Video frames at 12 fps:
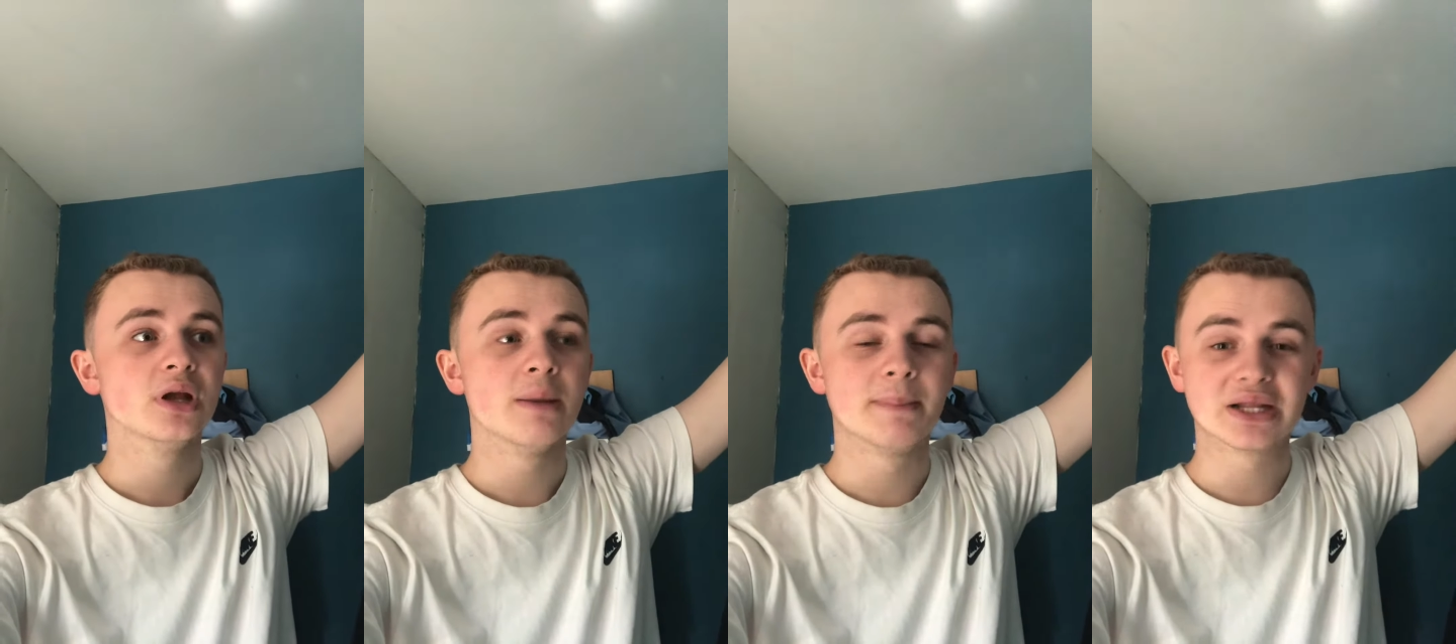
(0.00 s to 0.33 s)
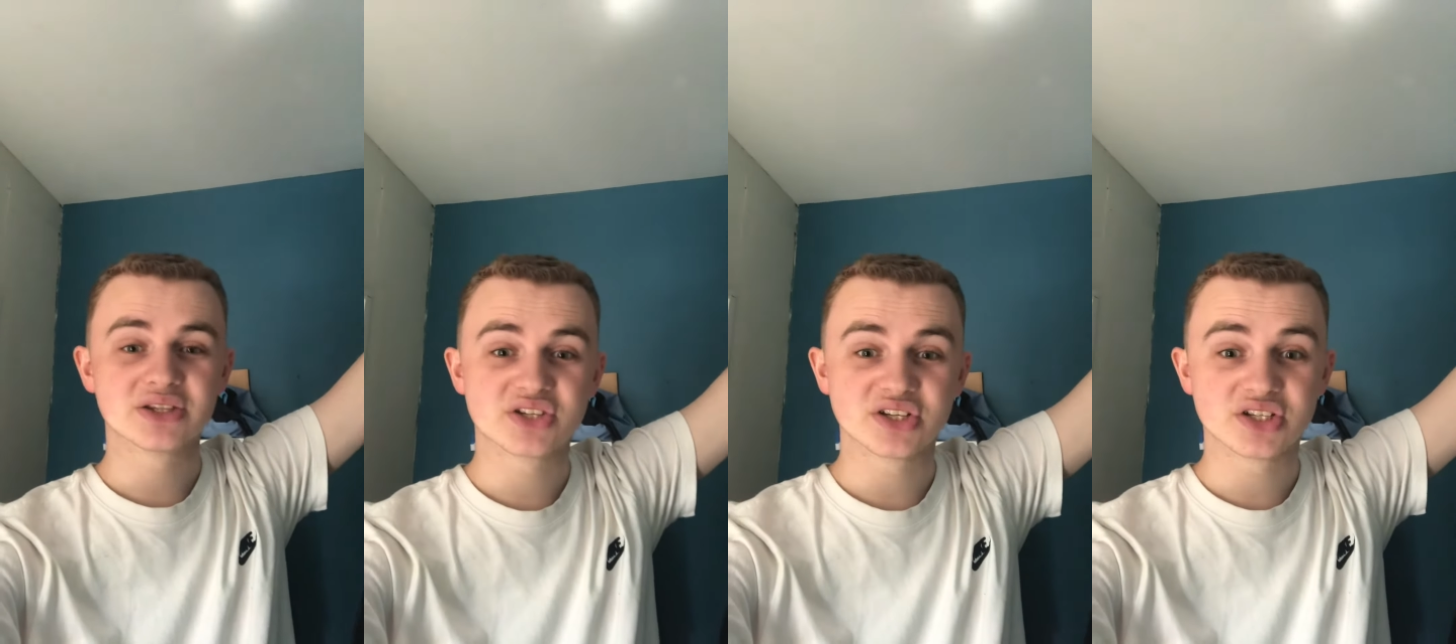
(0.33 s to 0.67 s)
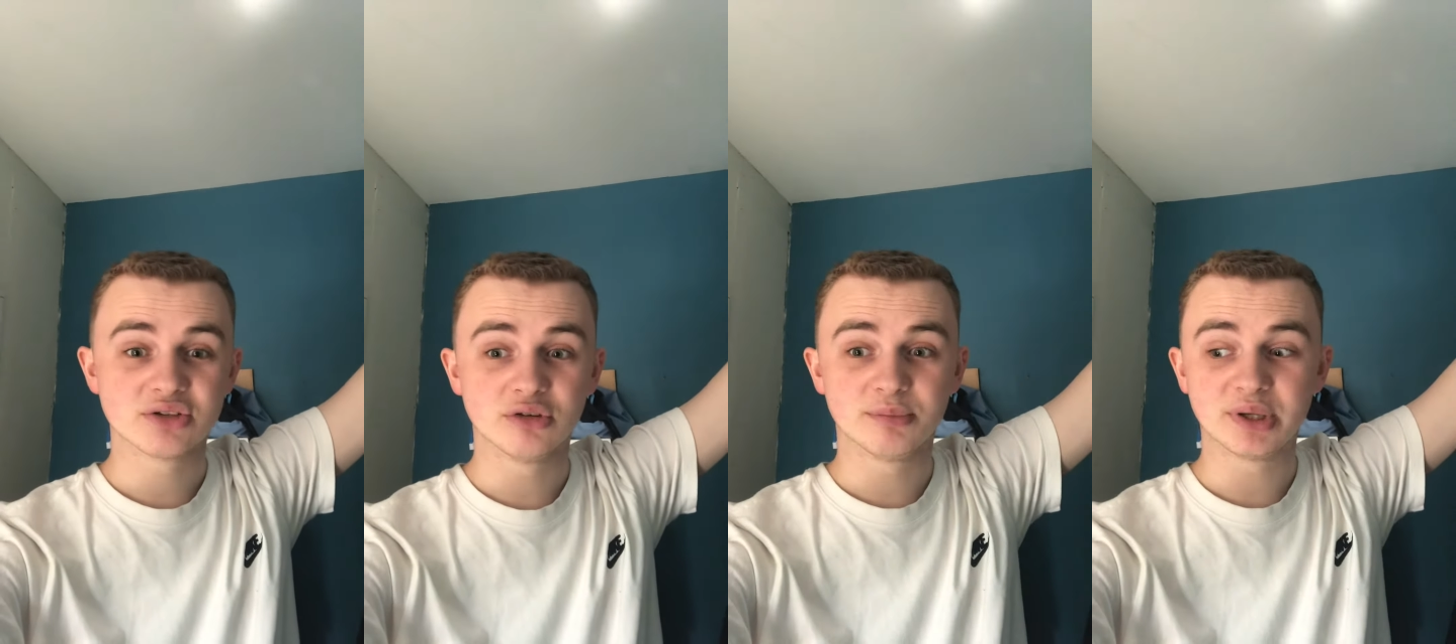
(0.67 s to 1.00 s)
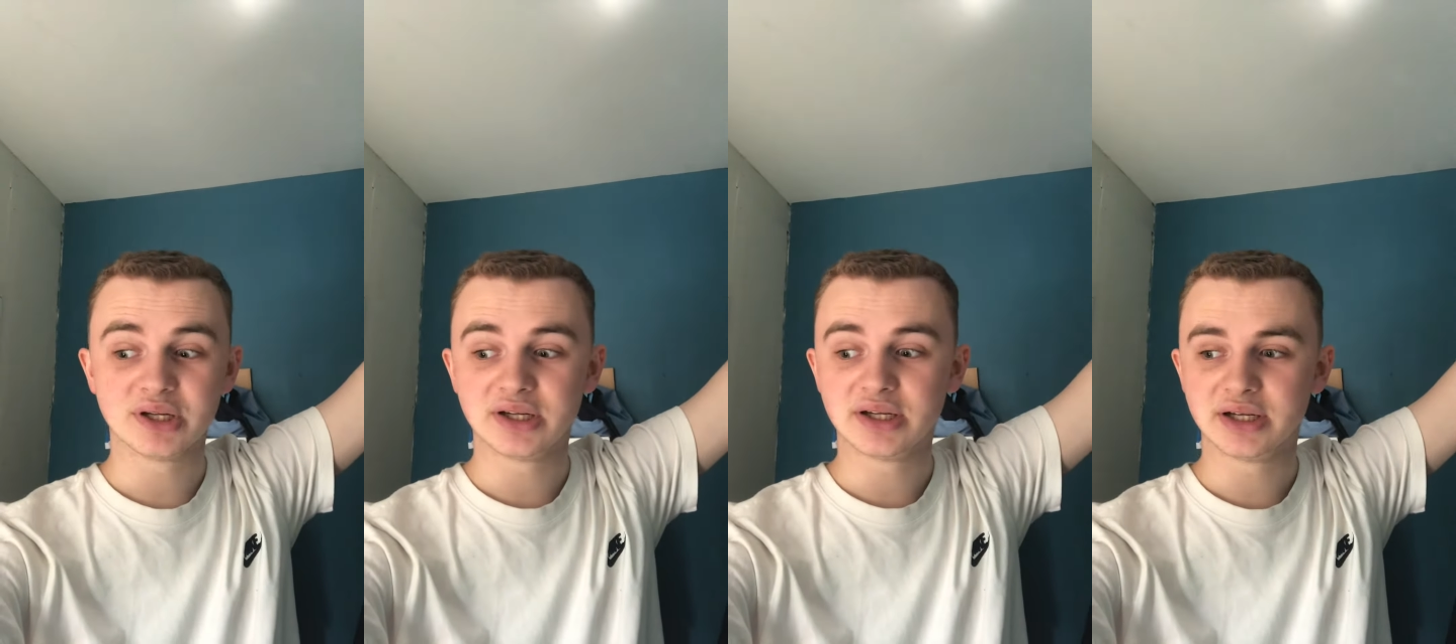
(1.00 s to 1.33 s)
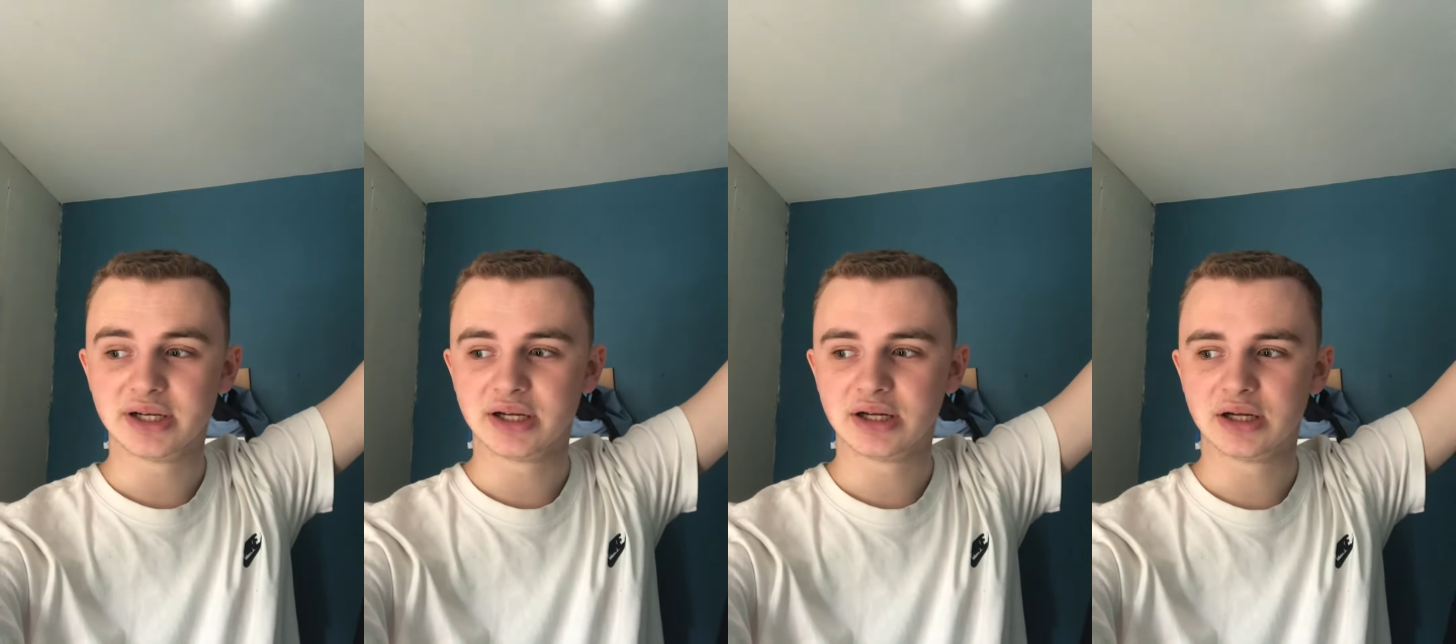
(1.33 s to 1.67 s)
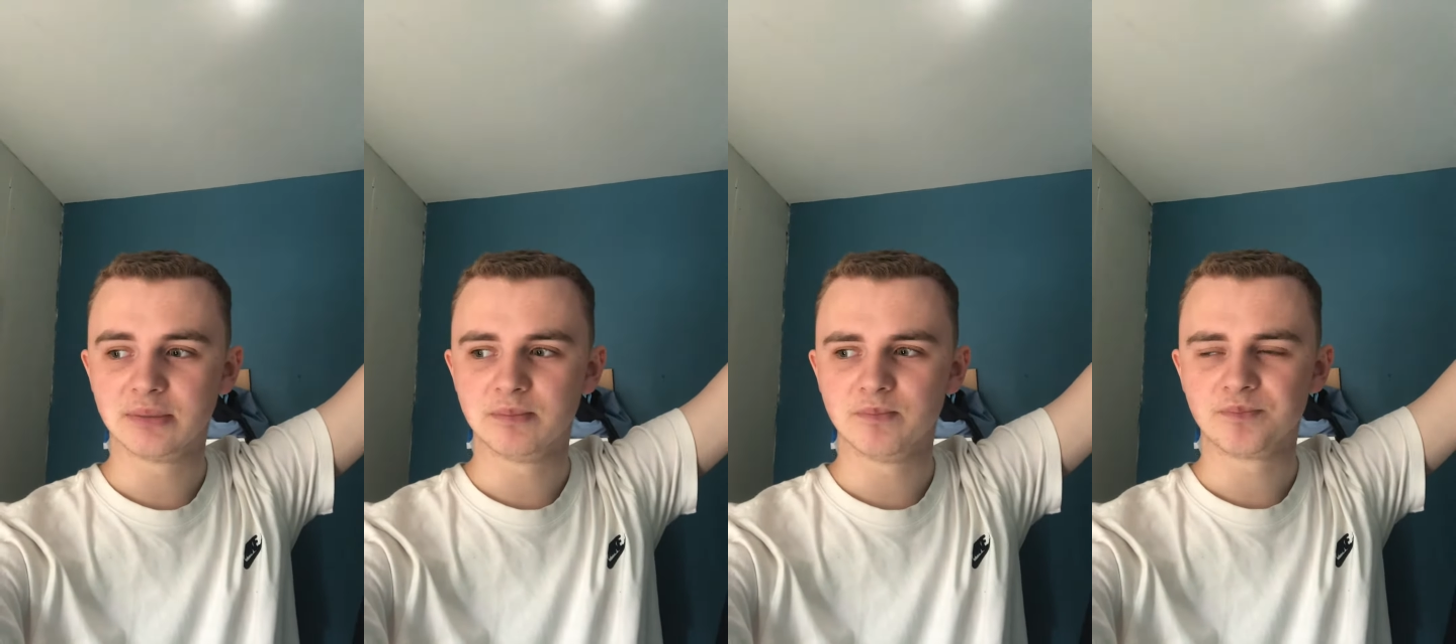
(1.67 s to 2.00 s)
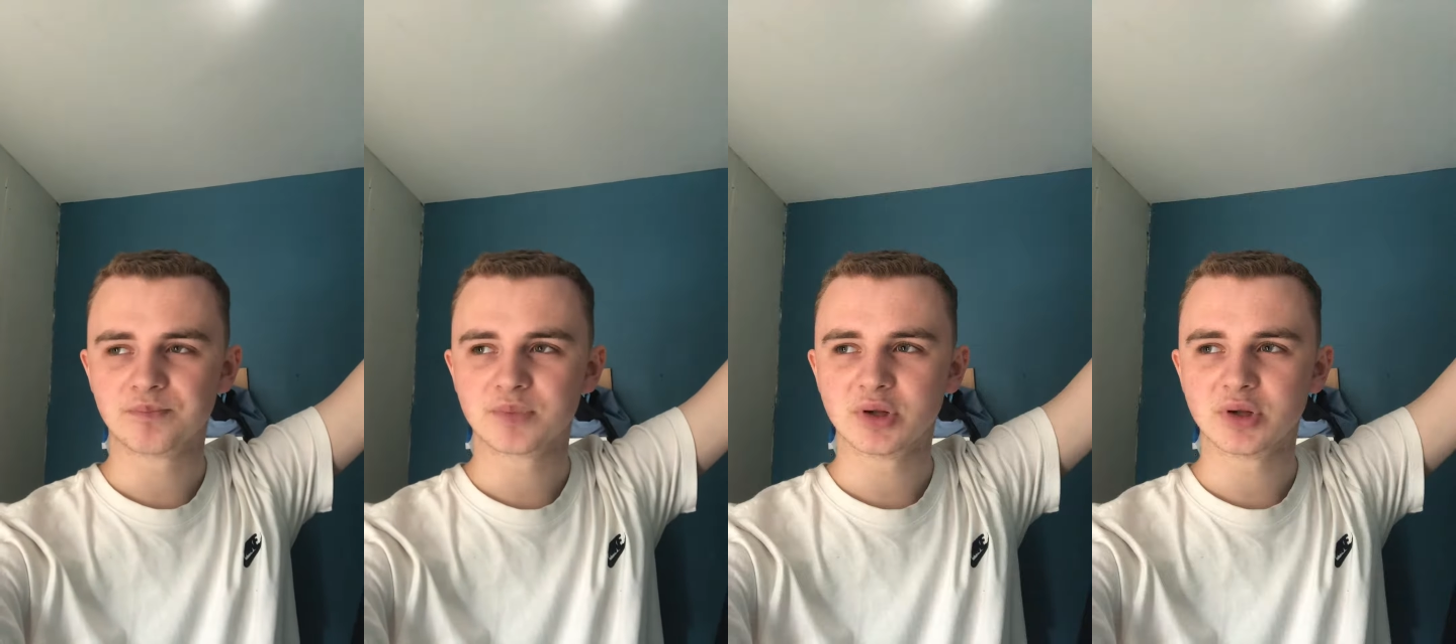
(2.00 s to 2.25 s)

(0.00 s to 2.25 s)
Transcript: Man City will be, um,